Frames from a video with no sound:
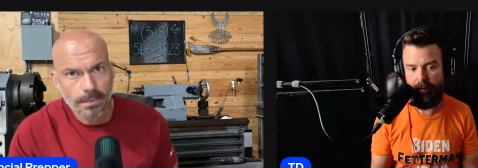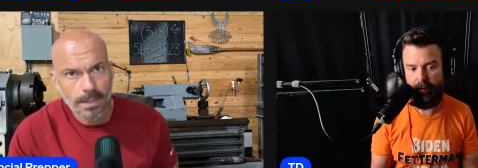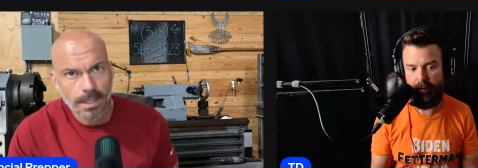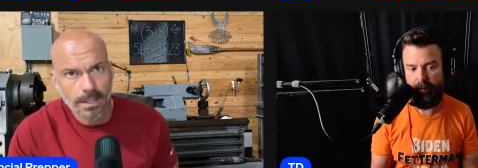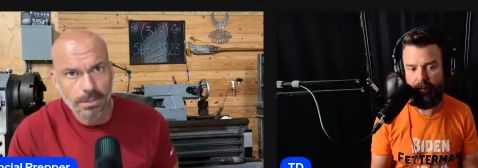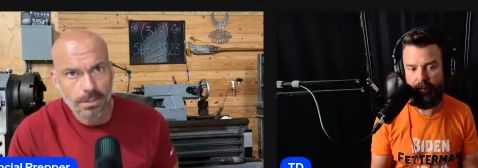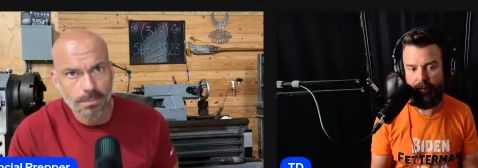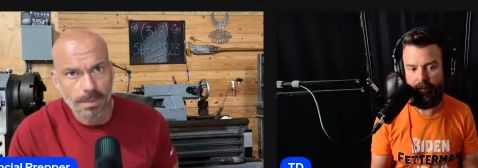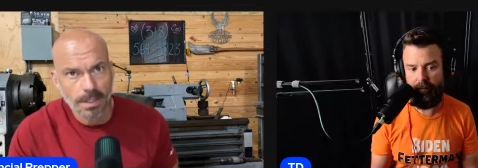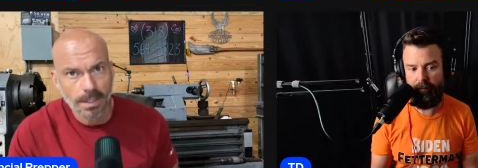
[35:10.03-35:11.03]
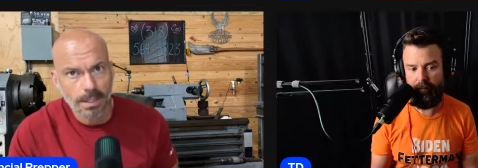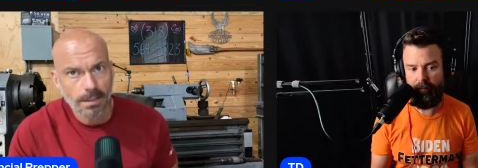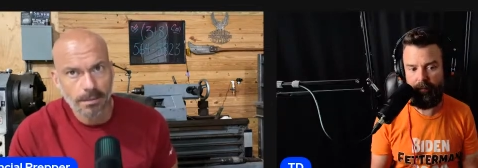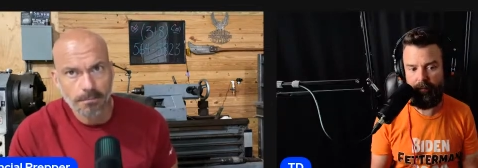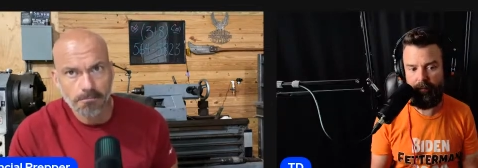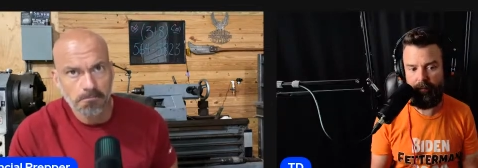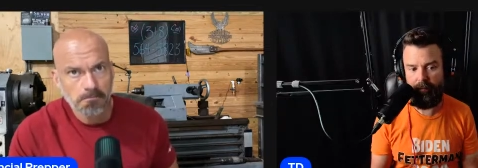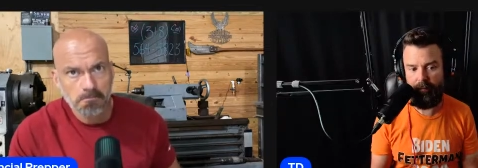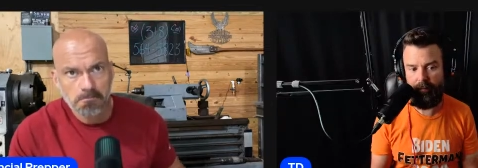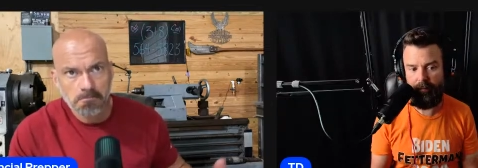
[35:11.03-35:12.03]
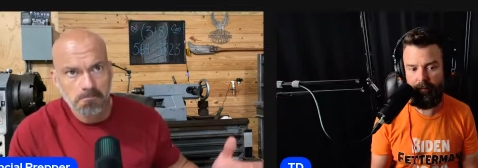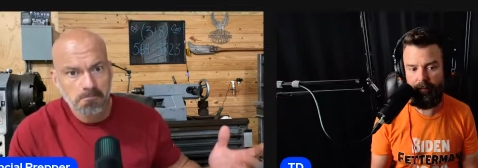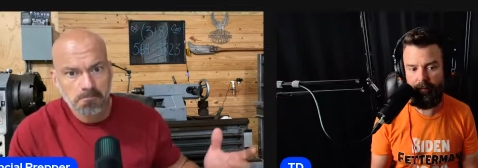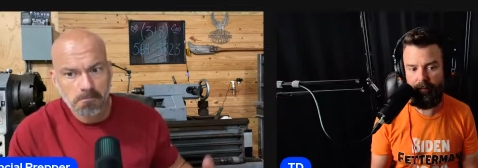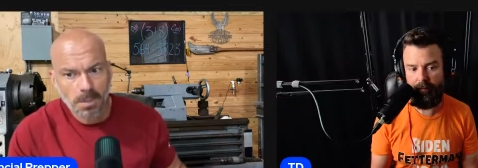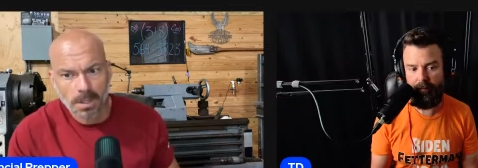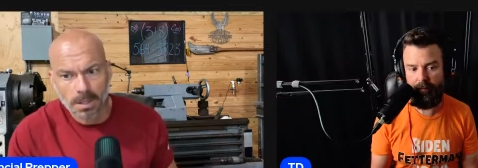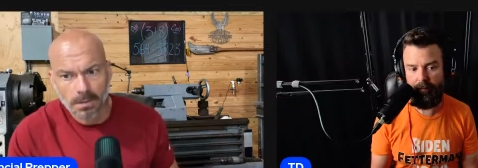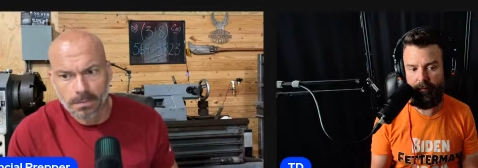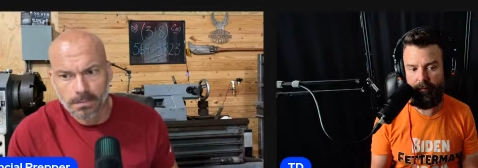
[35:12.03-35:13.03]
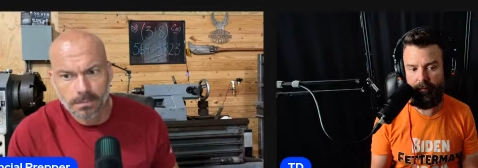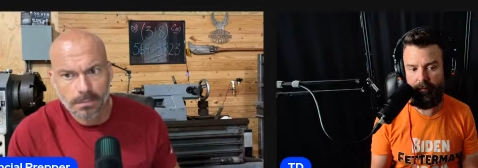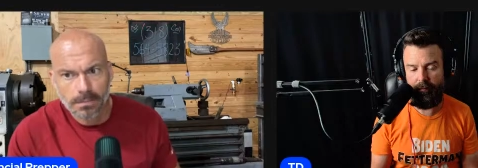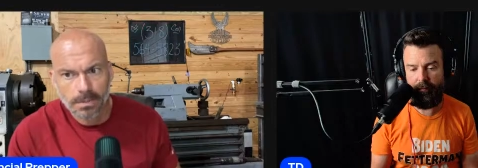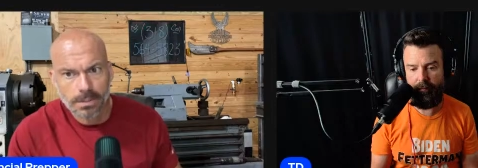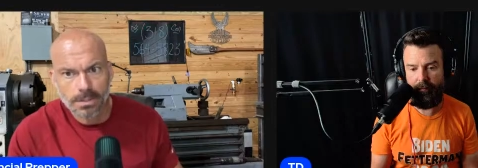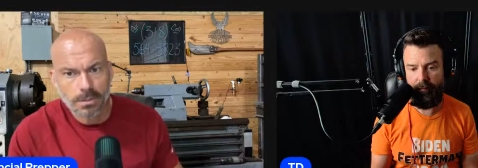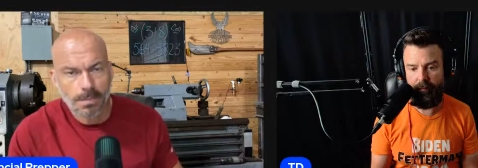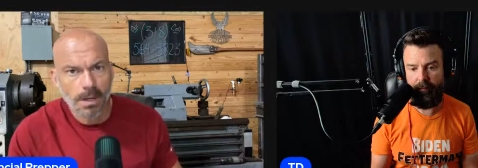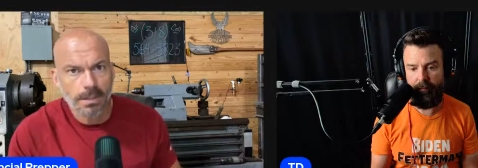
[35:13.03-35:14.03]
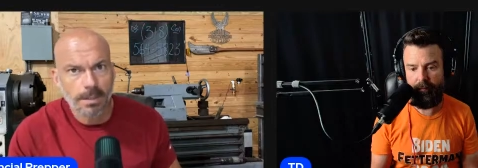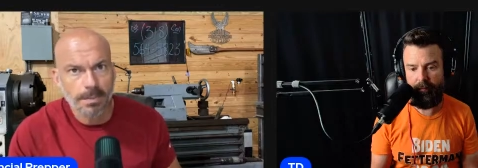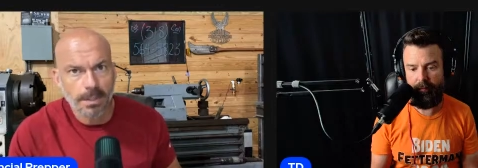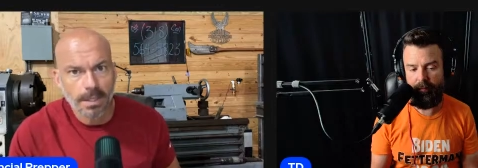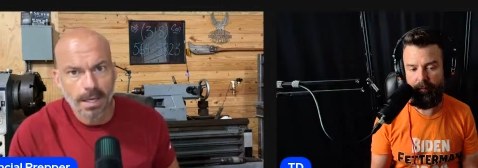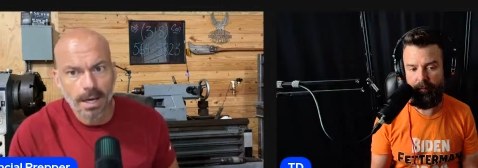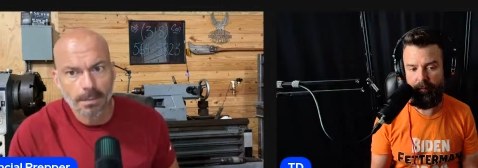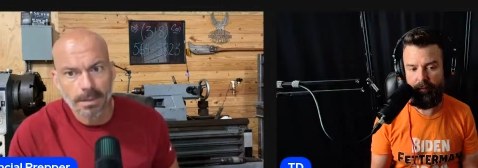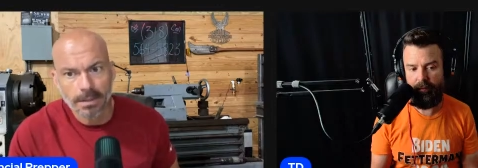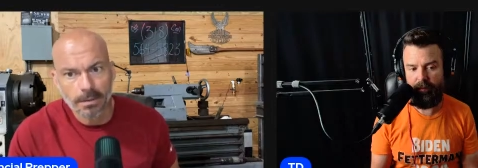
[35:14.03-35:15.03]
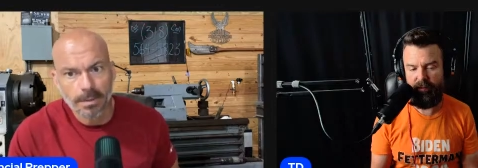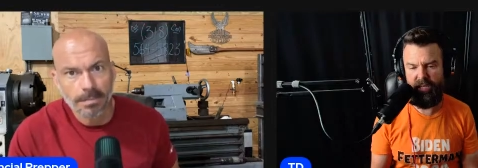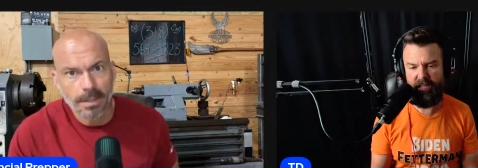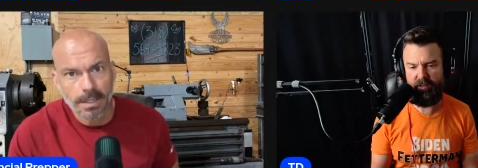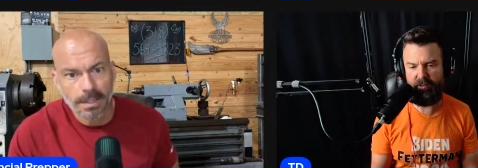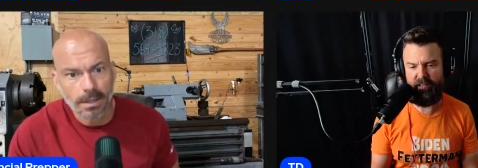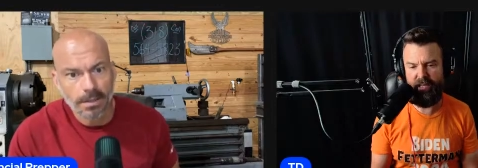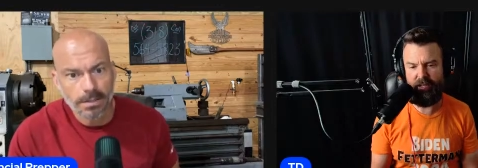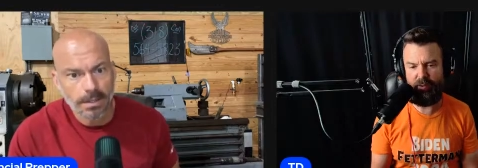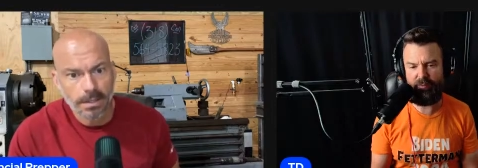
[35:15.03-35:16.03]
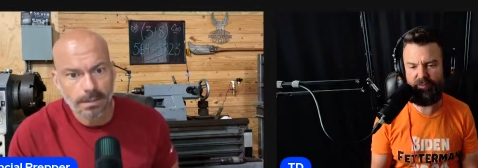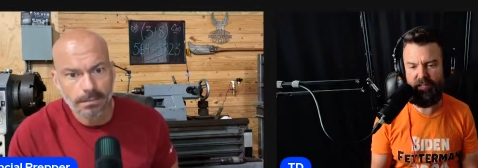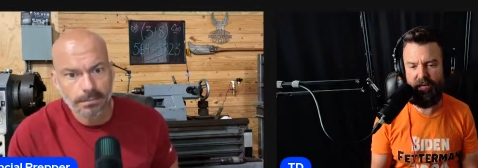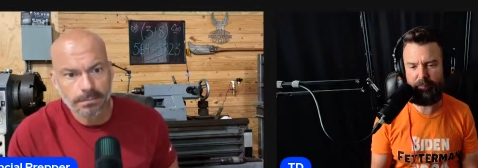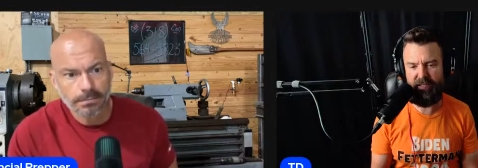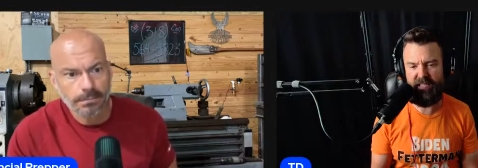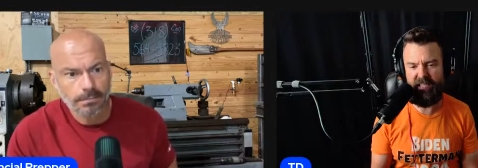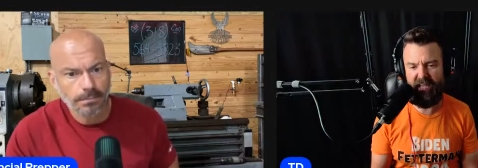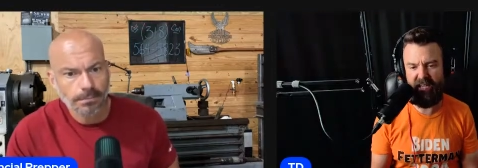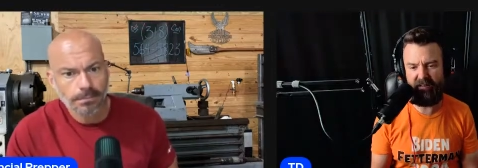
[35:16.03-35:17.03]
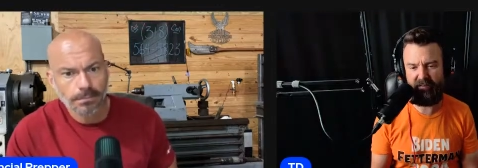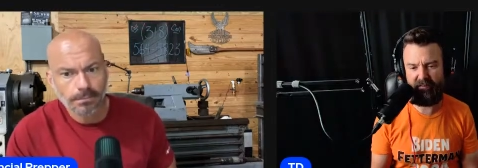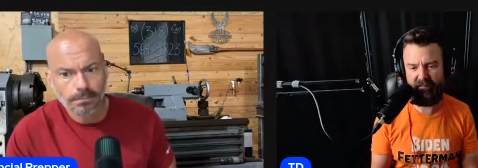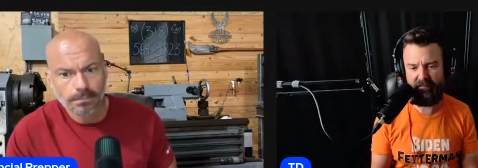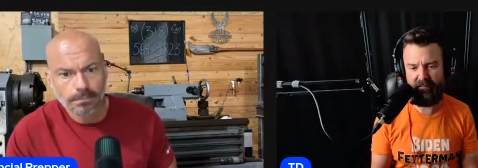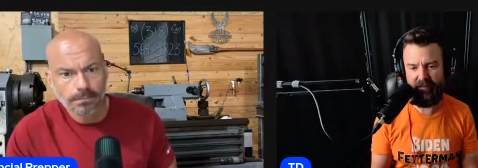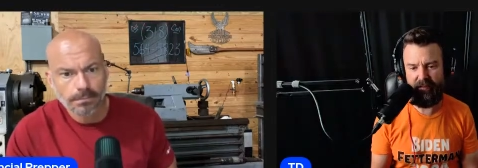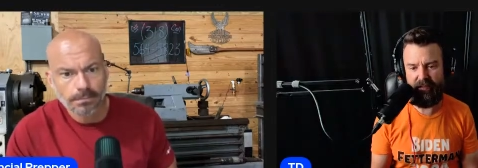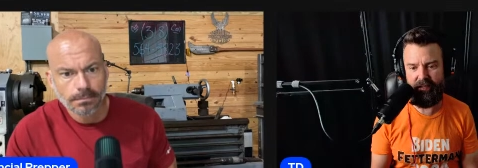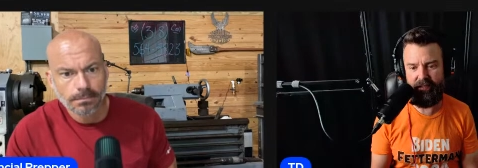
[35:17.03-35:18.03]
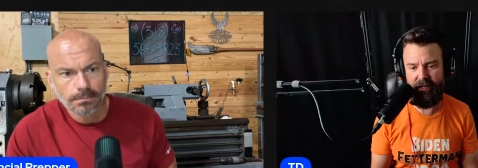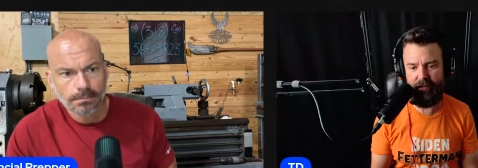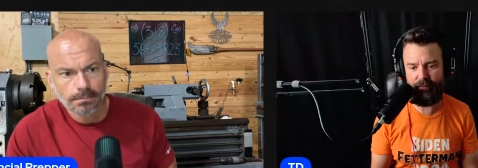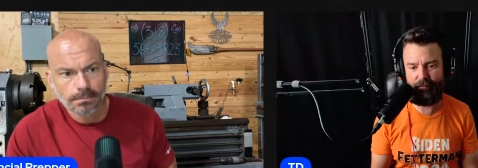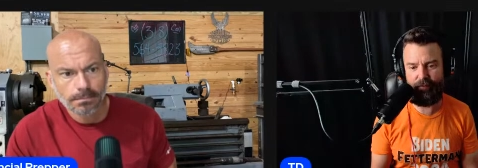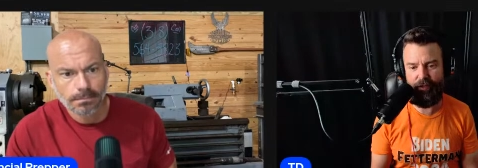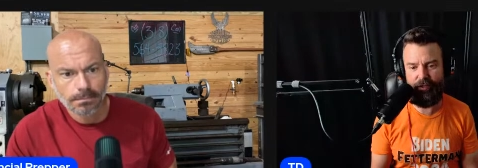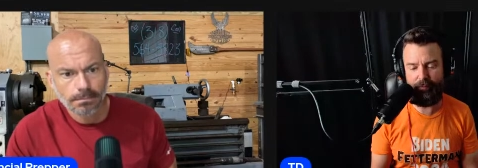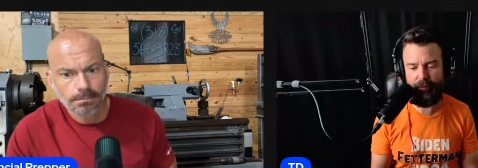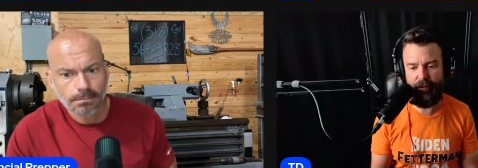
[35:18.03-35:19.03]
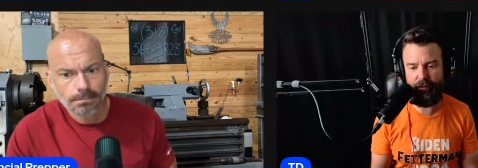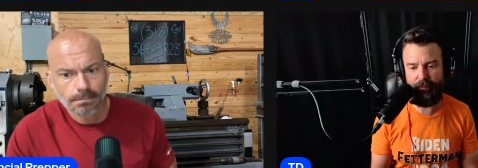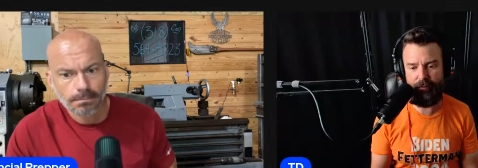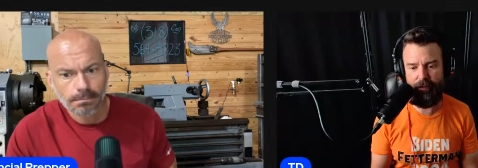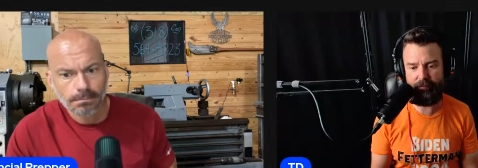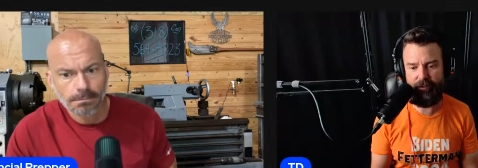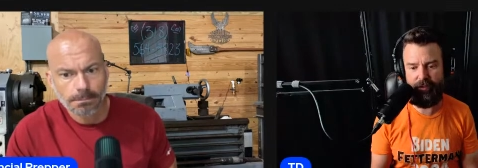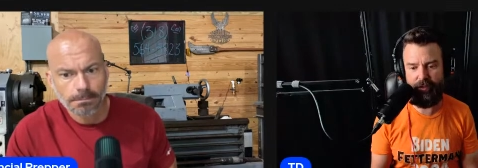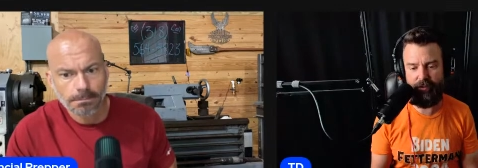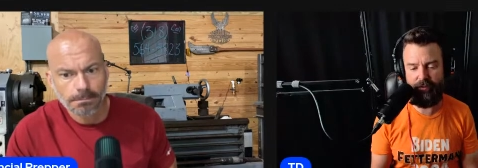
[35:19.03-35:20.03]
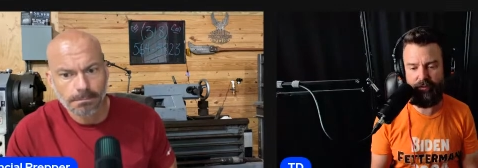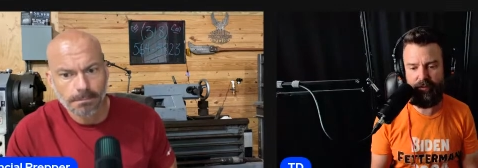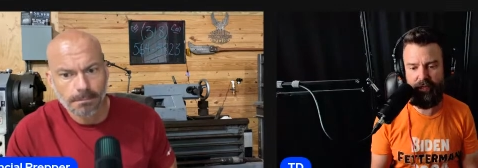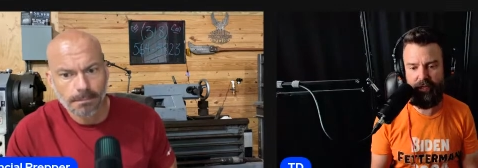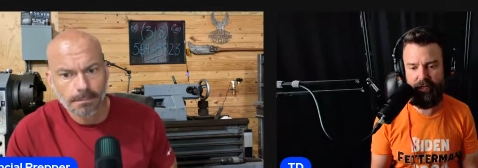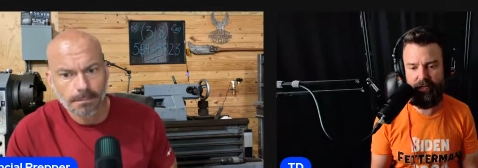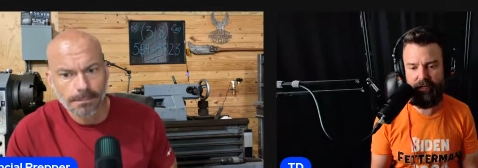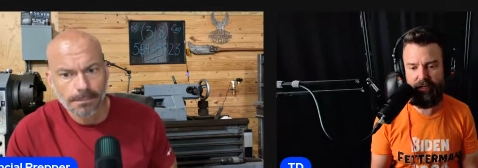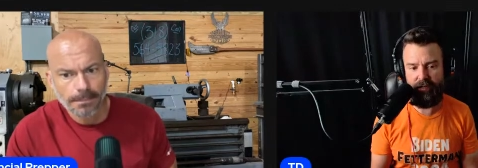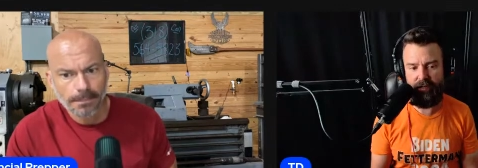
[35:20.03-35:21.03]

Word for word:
Speaker 1: it could just be, you know, just a small dip in the economy, and they'll be yeah. And
Speaker 2: on that note, stop eating out. Like I was a financial planner for eleven years, and